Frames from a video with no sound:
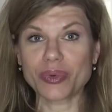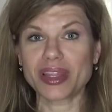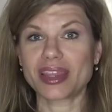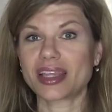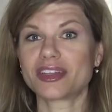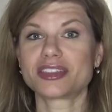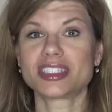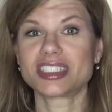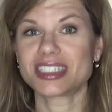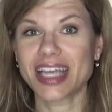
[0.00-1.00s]
We think there's
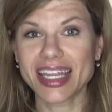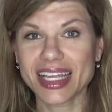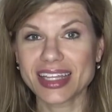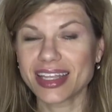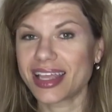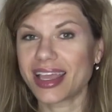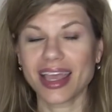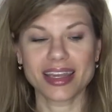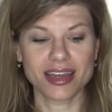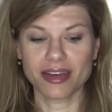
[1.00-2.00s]
a genetic
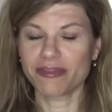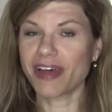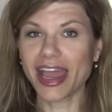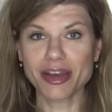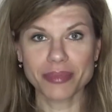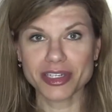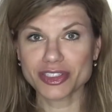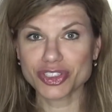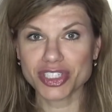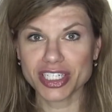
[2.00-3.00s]
link and an
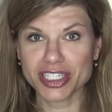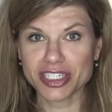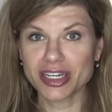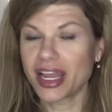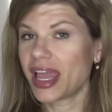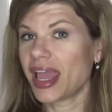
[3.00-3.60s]
environmental trigger,